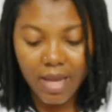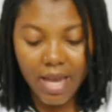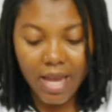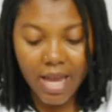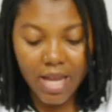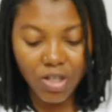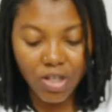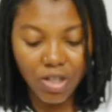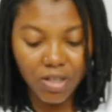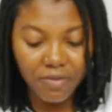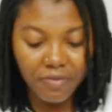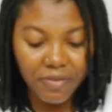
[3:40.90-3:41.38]

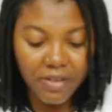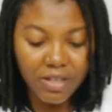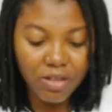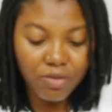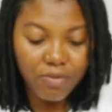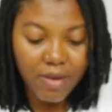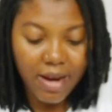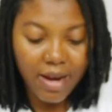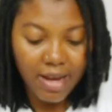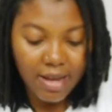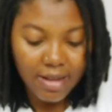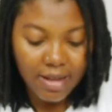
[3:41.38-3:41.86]
It just
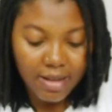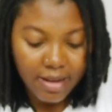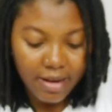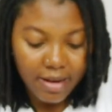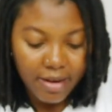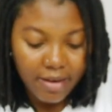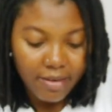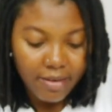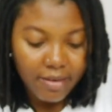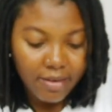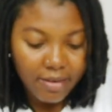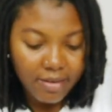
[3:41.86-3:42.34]
fits right in
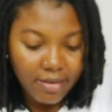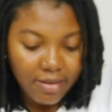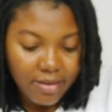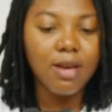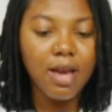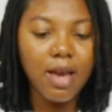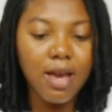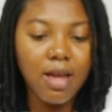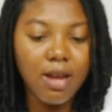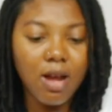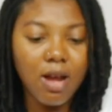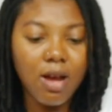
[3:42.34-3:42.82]
there.
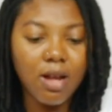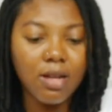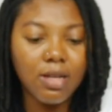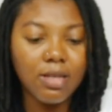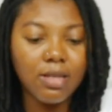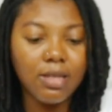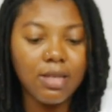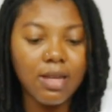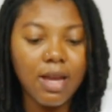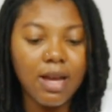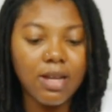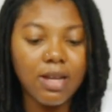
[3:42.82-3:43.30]
And
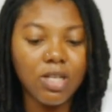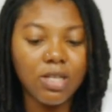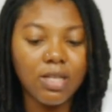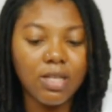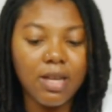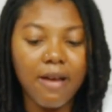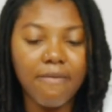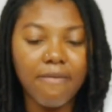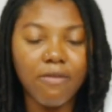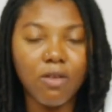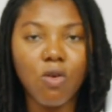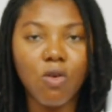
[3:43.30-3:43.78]
honestly, I
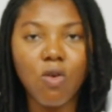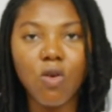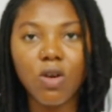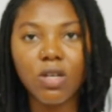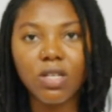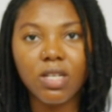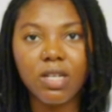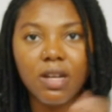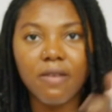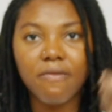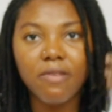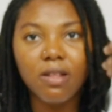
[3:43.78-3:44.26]
just have the
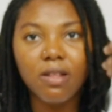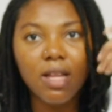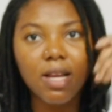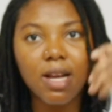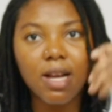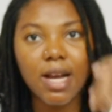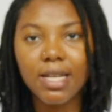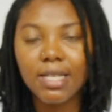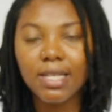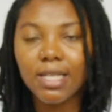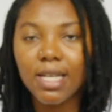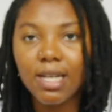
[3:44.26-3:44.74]
cords and
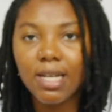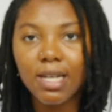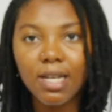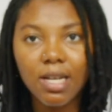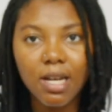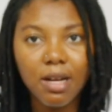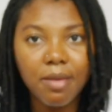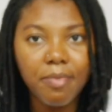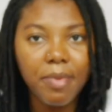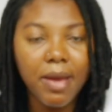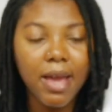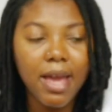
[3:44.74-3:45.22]
everything. I set
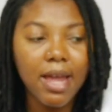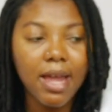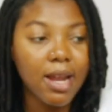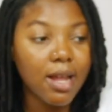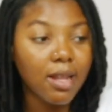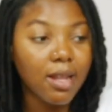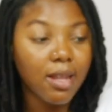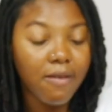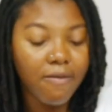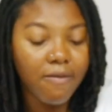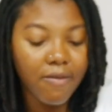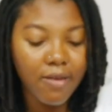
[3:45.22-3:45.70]
it up and
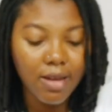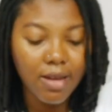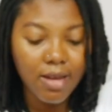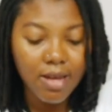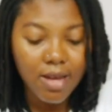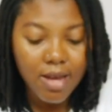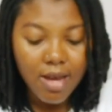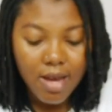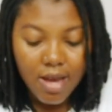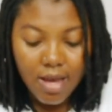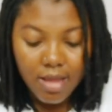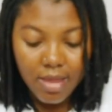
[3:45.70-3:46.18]
I love it.
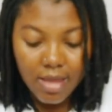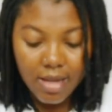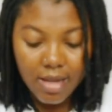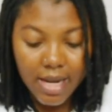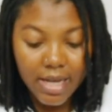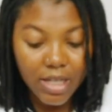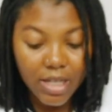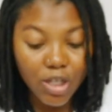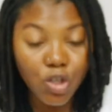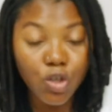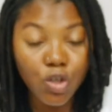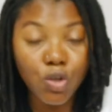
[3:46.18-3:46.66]
The
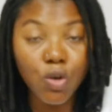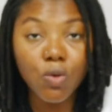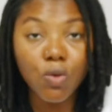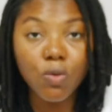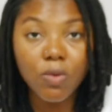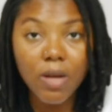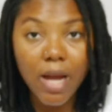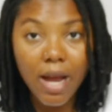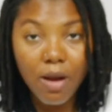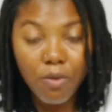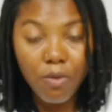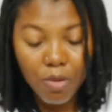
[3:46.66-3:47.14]
next
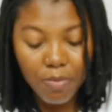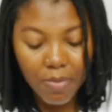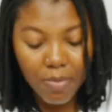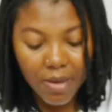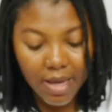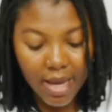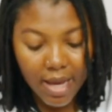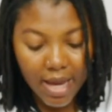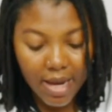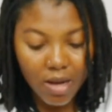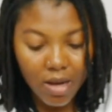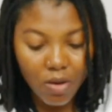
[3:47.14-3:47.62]
drone I will
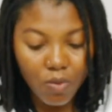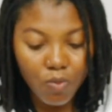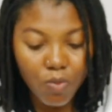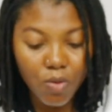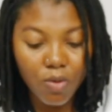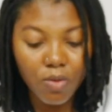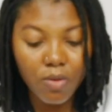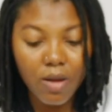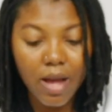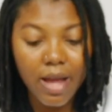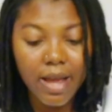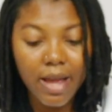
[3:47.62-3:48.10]
be getting
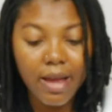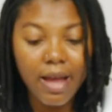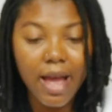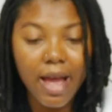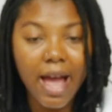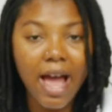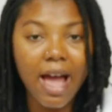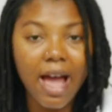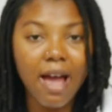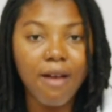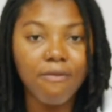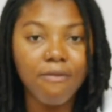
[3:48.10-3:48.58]
will
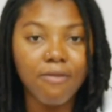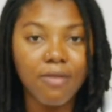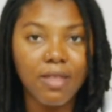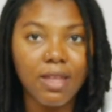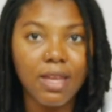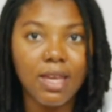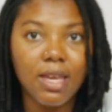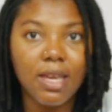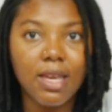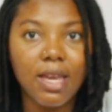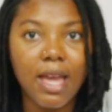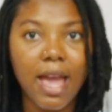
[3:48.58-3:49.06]
have
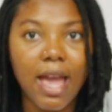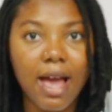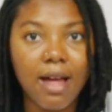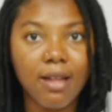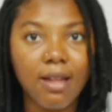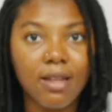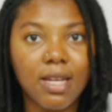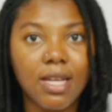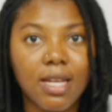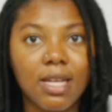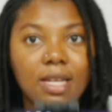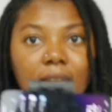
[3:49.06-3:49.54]
the
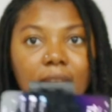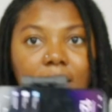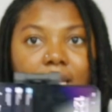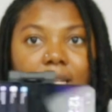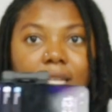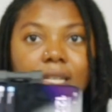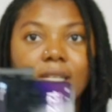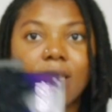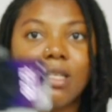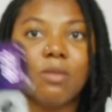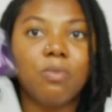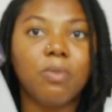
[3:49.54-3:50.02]

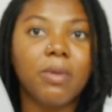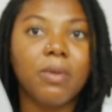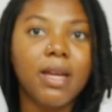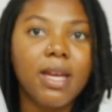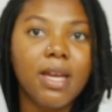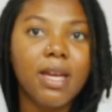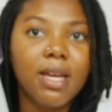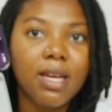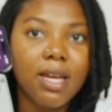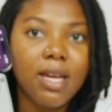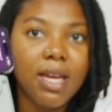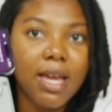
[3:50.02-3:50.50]
LED
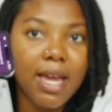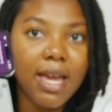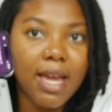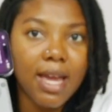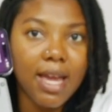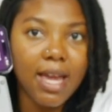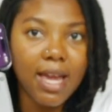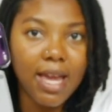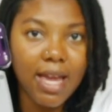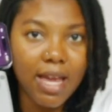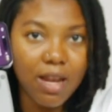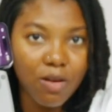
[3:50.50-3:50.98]
display
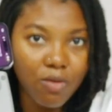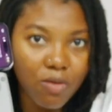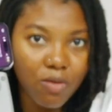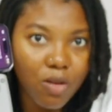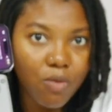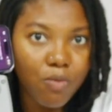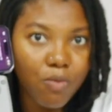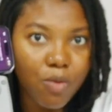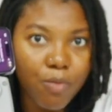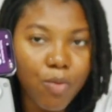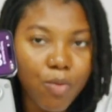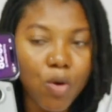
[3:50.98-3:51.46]
in
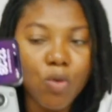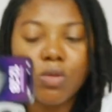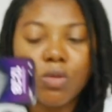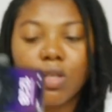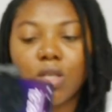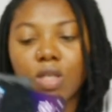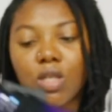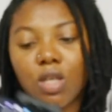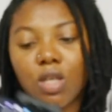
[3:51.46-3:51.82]
the remote.